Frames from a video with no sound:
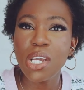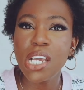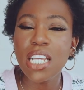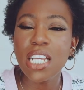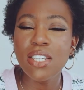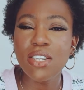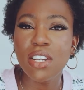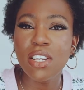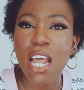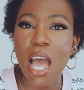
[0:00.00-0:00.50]

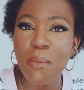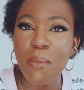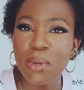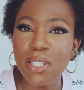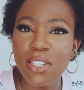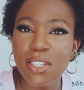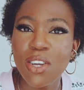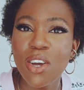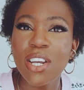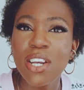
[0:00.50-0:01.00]
is on
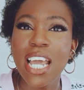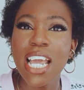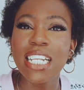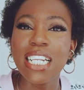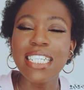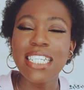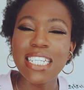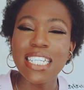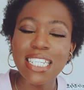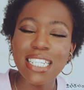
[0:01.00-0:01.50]
Amazon,
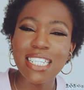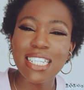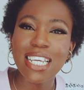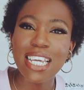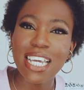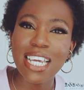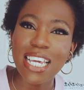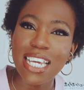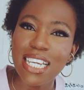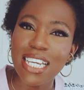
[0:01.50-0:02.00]
and this
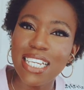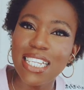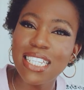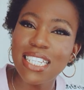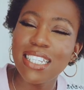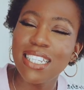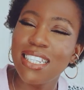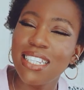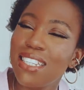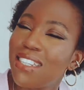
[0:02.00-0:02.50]

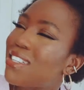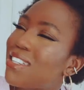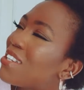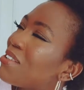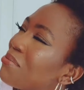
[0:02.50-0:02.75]
is,